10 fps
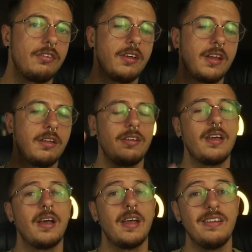thing is
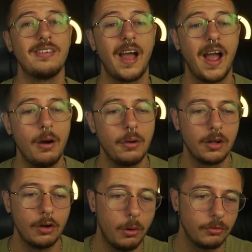here is how we're
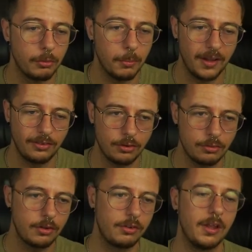going to optimize the
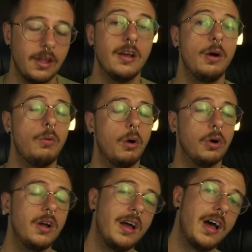strategy. Well,
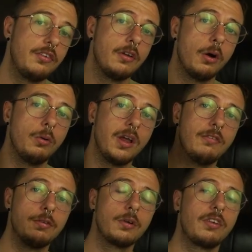as you know,
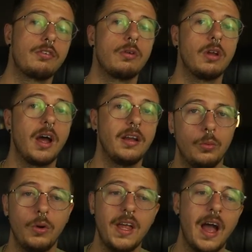in Forex Online,
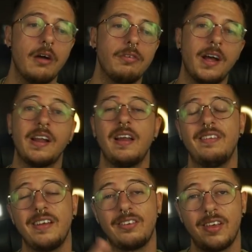we have
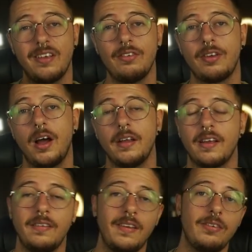analytics inside,
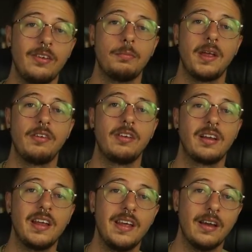and this is
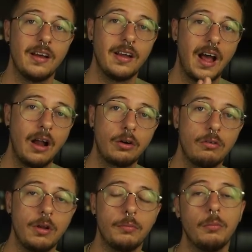basically an
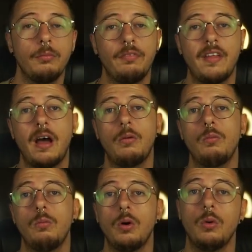algorithm that
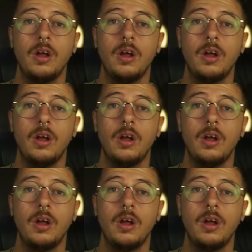will